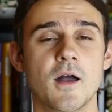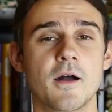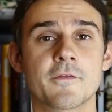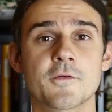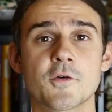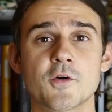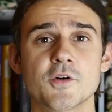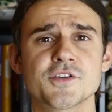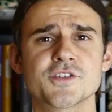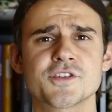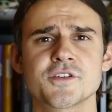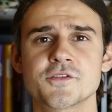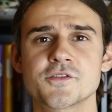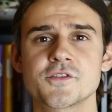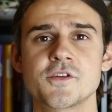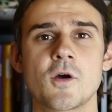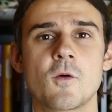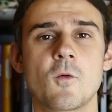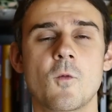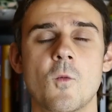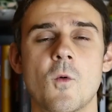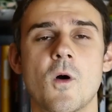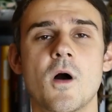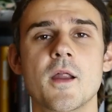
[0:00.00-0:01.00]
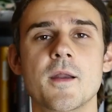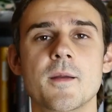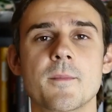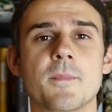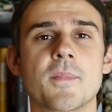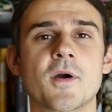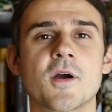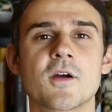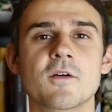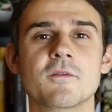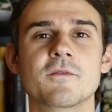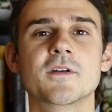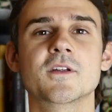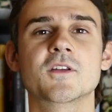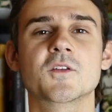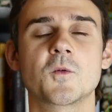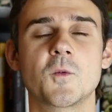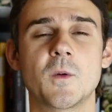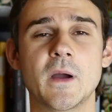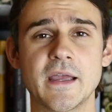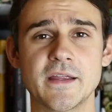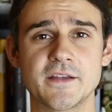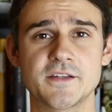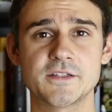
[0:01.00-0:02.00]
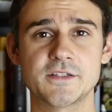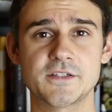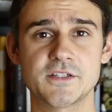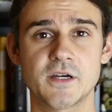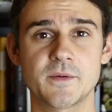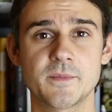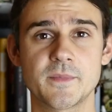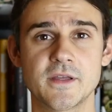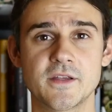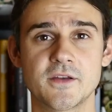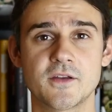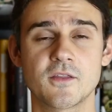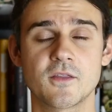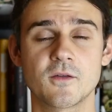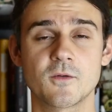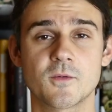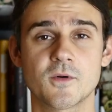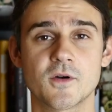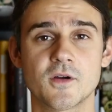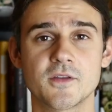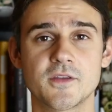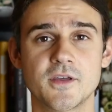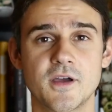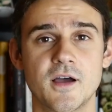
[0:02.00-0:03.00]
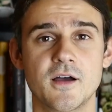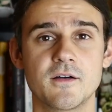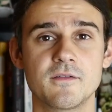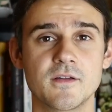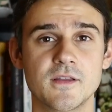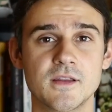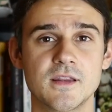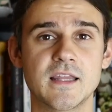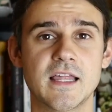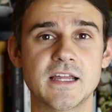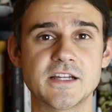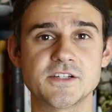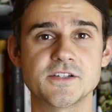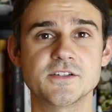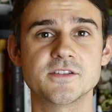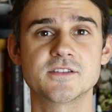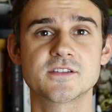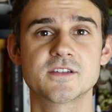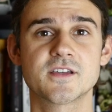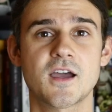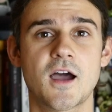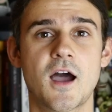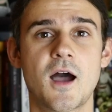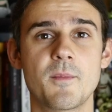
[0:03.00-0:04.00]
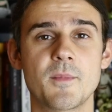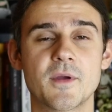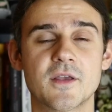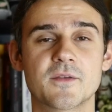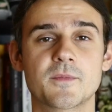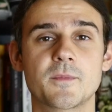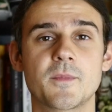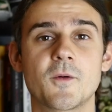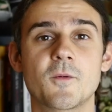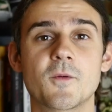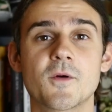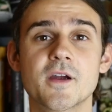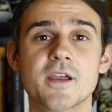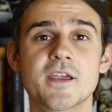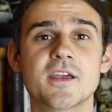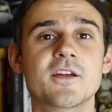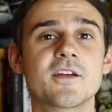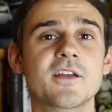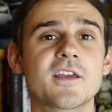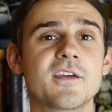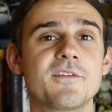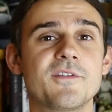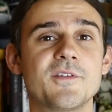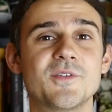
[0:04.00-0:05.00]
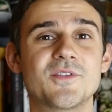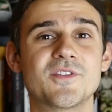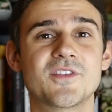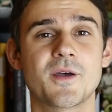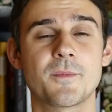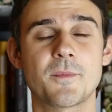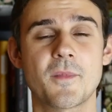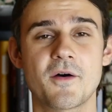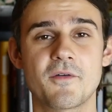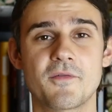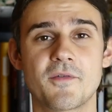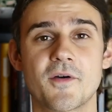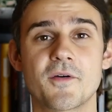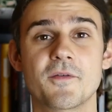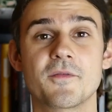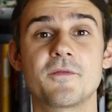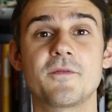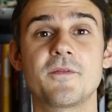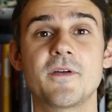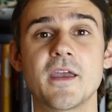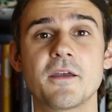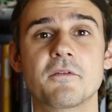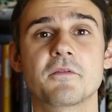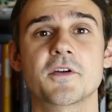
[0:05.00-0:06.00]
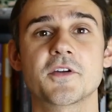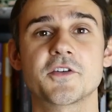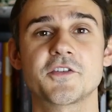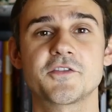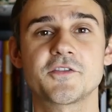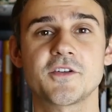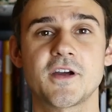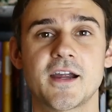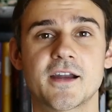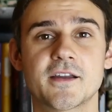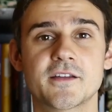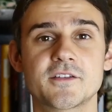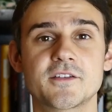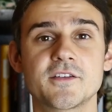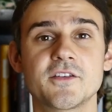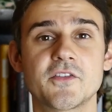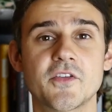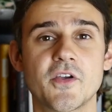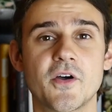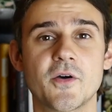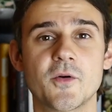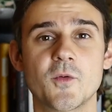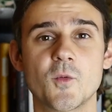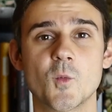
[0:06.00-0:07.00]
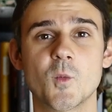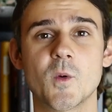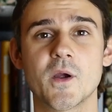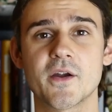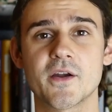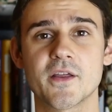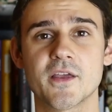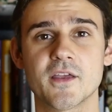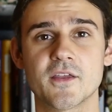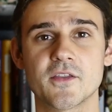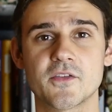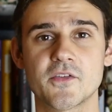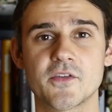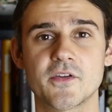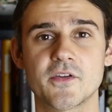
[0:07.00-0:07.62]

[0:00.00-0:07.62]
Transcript: Of course, there's no one perfect way to jump into the world of Legends comics, but we're here to give you some of our favorite strategies on where to get